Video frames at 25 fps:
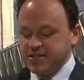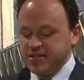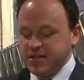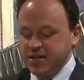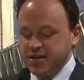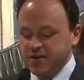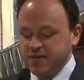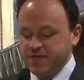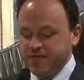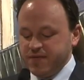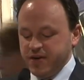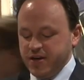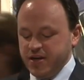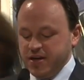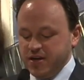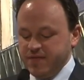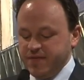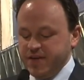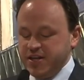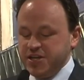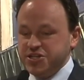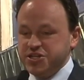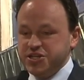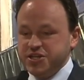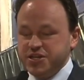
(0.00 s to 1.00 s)
Center for
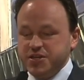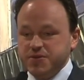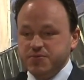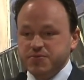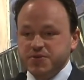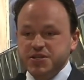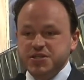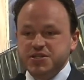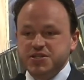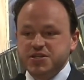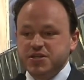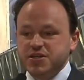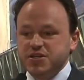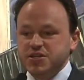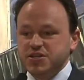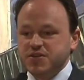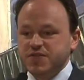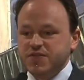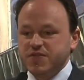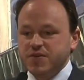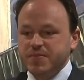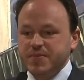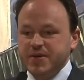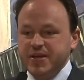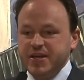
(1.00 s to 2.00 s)
Innovation and
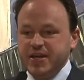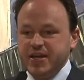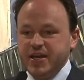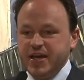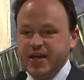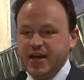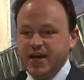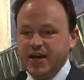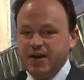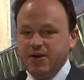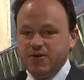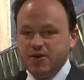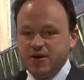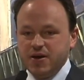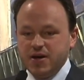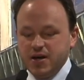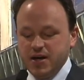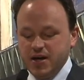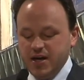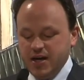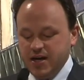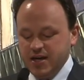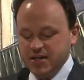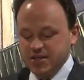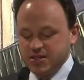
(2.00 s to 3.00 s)
Research for being our
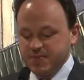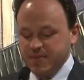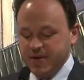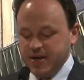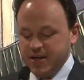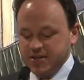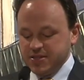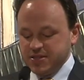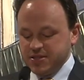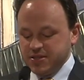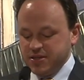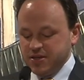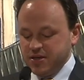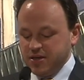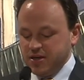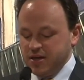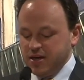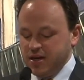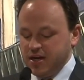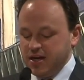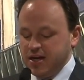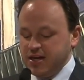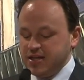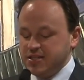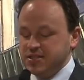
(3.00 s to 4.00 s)
Uh,
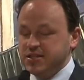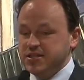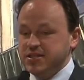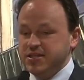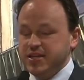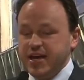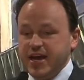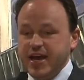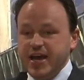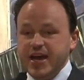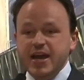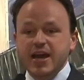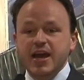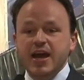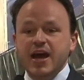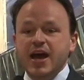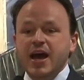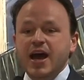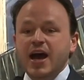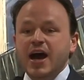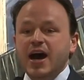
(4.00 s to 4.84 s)
sponsor uh, today,